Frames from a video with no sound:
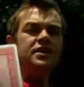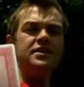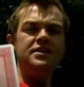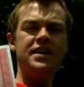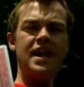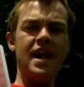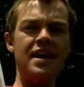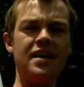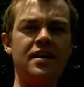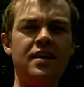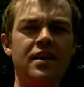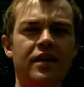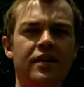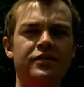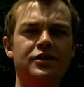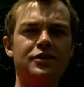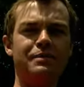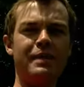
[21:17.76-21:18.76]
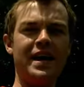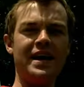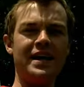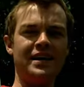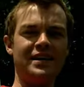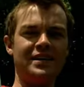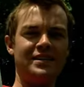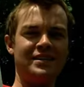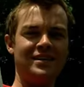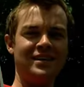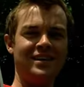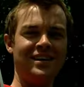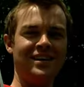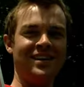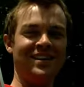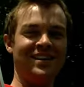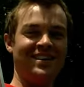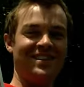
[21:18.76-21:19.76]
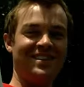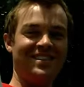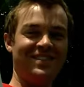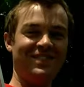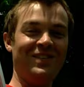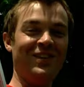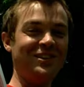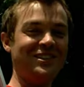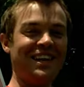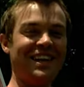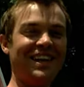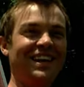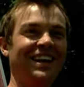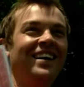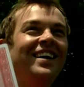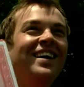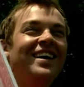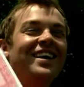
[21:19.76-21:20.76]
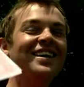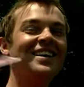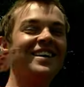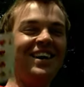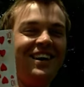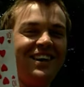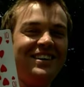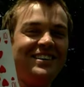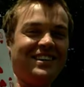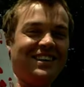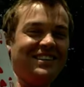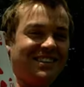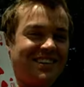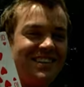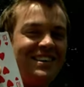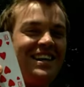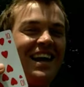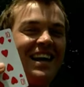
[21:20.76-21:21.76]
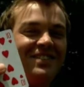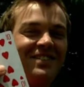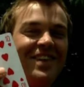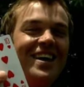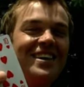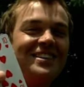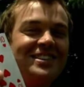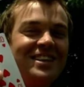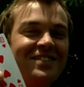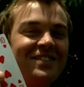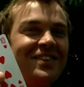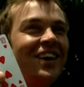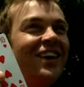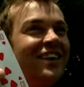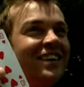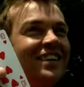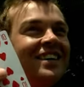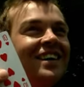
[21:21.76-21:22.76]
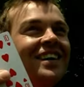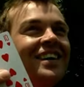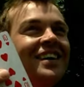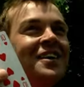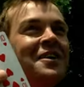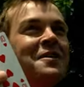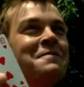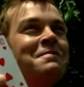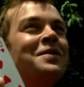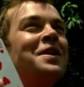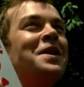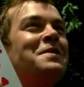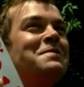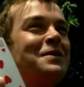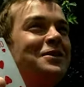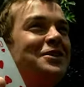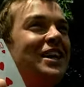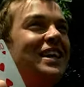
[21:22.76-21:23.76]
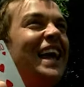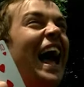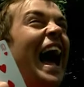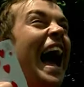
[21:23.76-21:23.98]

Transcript: Ten of spades. Was it? Because it's the ten of hearts I've got. Was it? I